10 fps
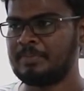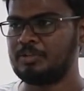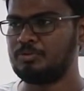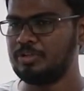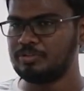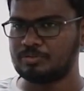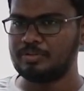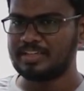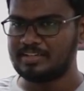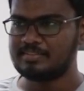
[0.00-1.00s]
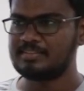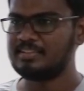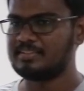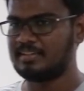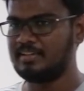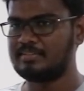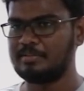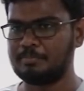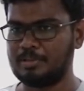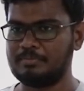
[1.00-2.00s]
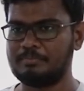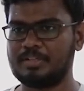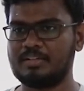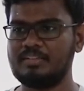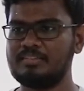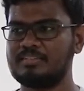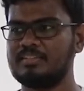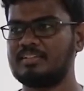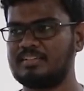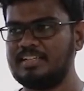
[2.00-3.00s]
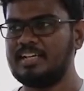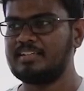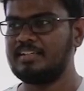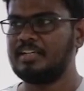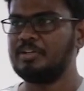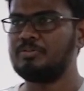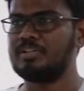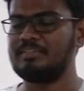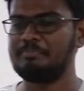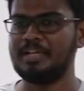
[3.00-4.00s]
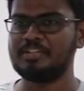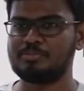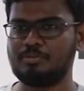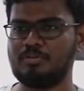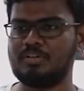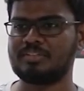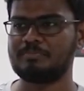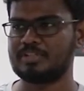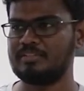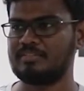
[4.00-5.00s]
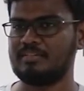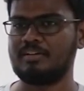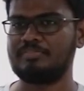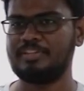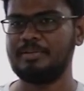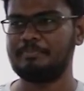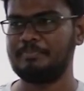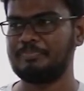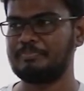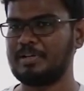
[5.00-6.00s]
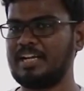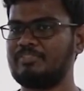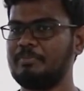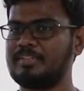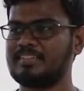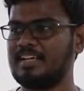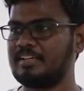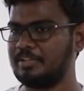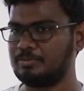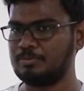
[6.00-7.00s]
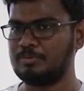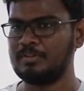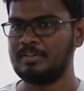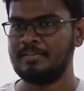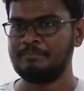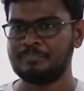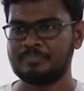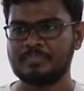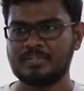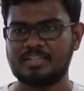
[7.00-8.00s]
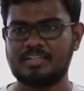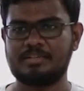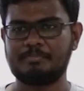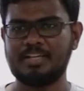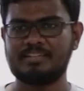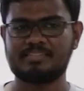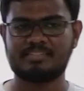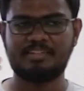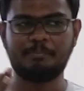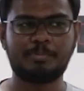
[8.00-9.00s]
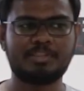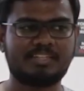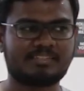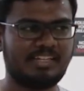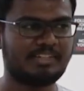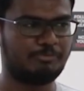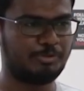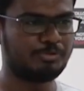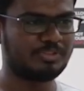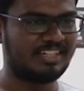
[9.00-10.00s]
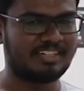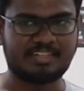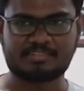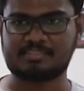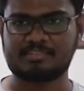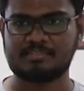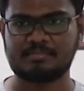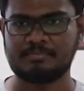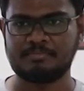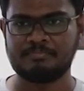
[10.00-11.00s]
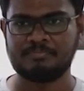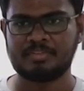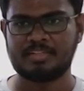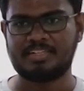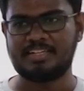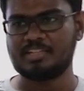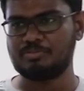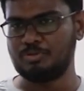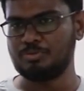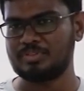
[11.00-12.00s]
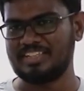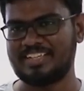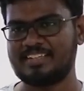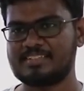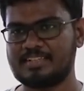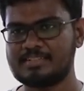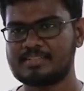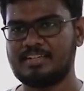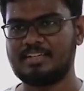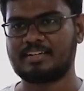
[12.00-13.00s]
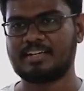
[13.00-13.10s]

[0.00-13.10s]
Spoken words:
Doing so, he realized that it's really simple, because React Native makes no assumptions of the platform it's catering to. It makes simple things like views and text. It takes views, it takes text and